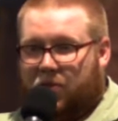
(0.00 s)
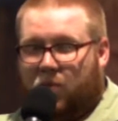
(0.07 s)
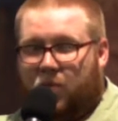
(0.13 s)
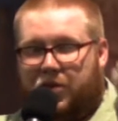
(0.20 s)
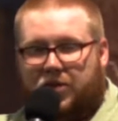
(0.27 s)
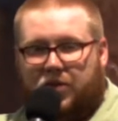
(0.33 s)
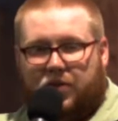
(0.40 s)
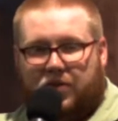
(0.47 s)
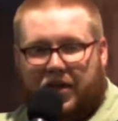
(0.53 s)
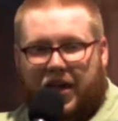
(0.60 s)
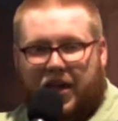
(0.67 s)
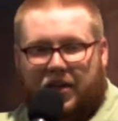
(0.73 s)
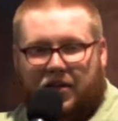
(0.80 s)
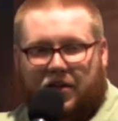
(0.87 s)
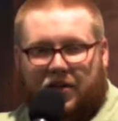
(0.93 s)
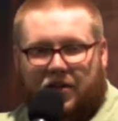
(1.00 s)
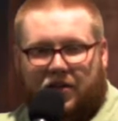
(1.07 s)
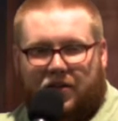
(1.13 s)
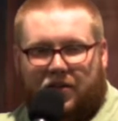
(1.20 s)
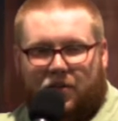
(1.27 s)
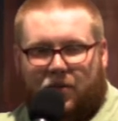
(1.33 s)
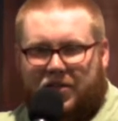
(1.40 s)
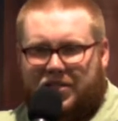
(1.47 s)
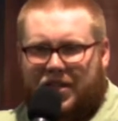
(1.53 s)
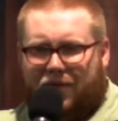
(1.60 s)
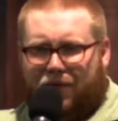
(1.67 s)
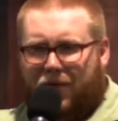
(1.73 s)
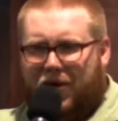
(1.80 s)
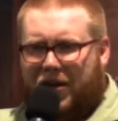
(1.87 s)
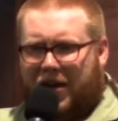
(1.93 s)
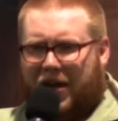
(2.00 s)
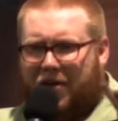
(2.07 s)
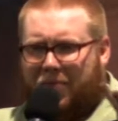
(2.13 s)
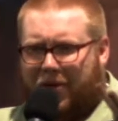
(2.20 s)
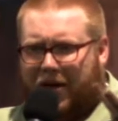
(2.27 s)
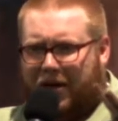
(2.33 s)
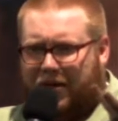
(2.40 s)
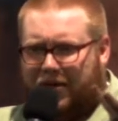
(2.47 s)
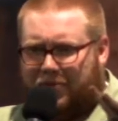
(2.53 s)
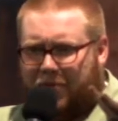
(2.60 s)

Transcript: When we do that, we stop freaking out about it